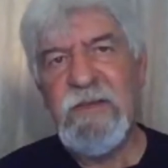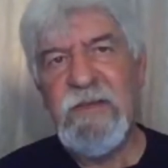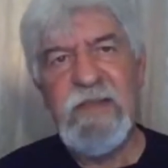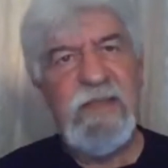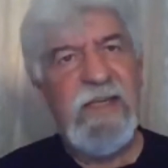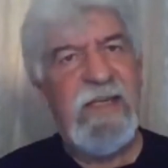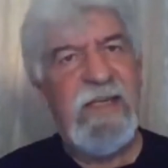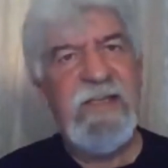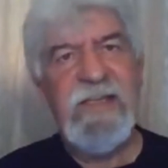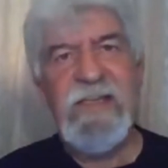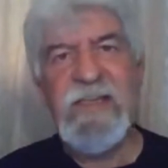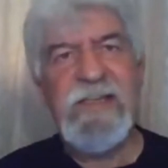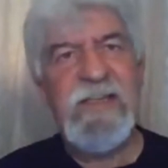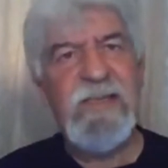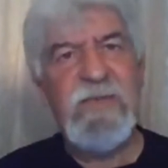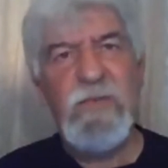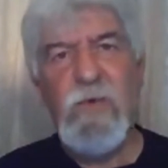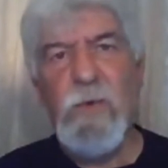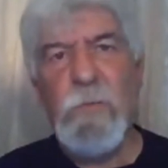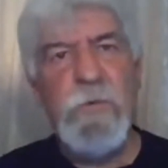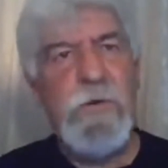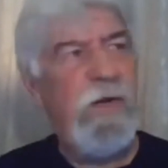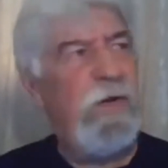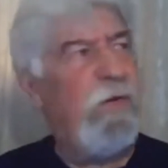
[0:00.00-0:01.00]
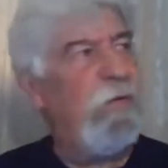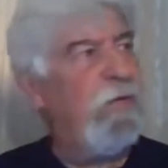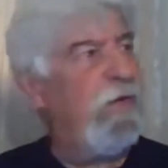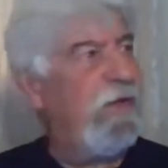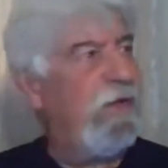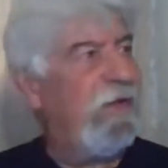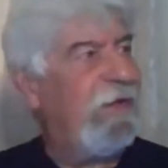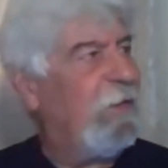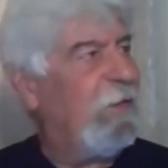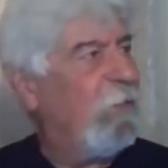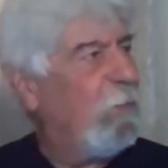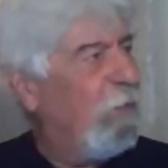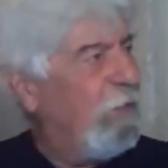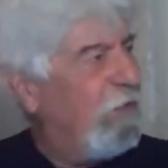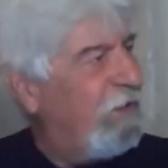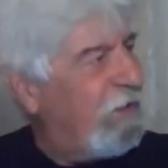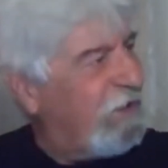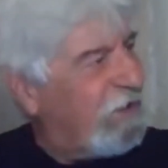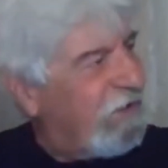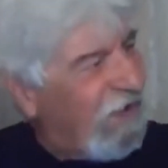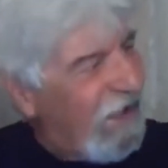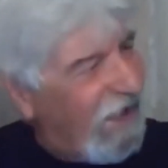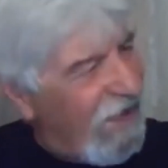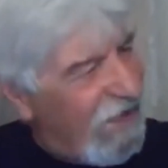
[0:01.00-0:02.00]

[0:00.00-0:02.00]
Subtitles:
And it's opgehouden. When the day